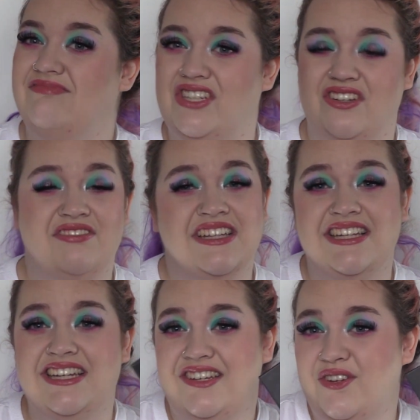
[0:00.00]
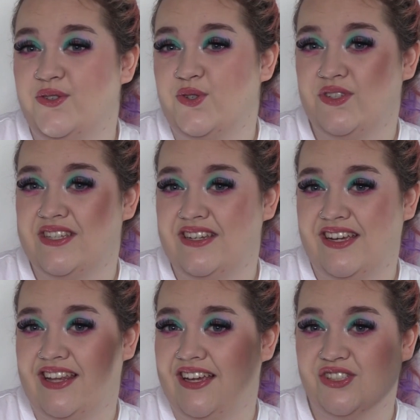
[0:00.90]
you don't really need neutrals in
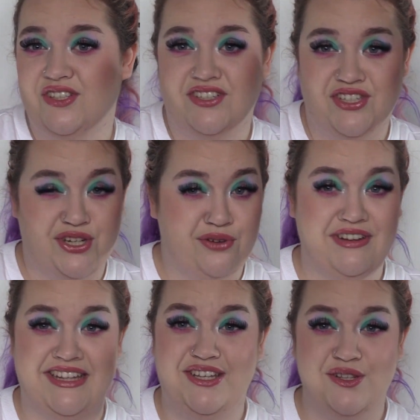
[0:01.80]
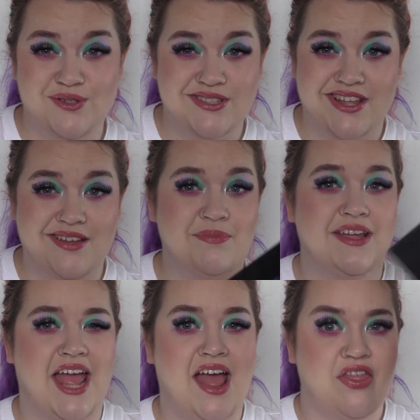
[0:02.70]
your collection because you don't really use them.
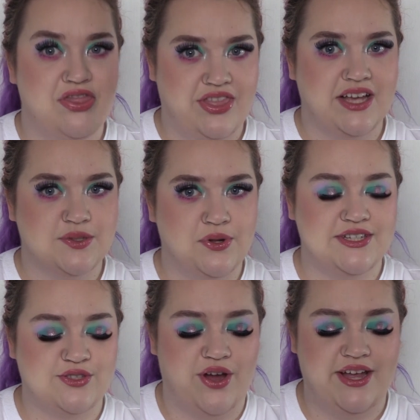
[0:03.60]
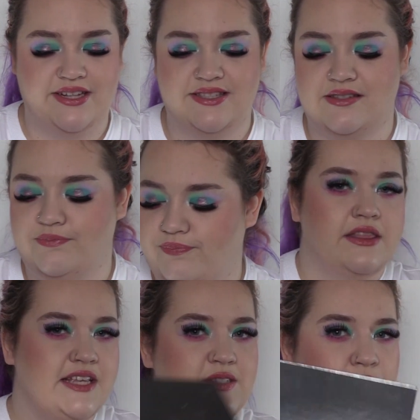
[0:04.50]
This one is great.
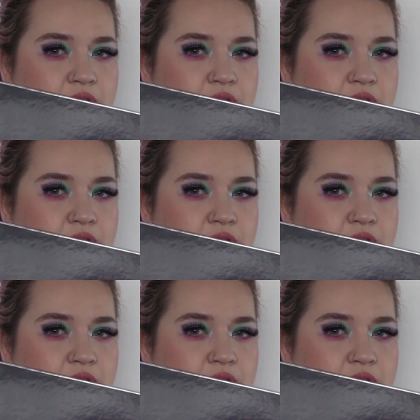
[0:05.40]
This